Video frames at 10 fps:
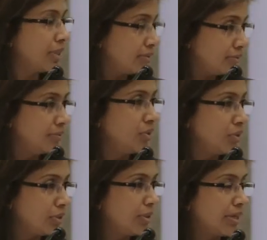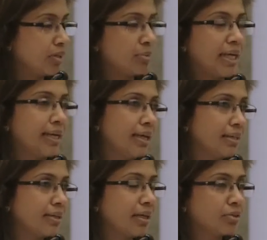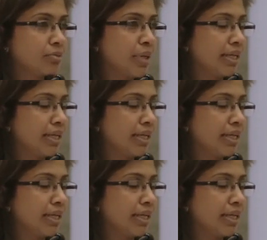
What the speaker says: And, you know, inquiring on my health, and I could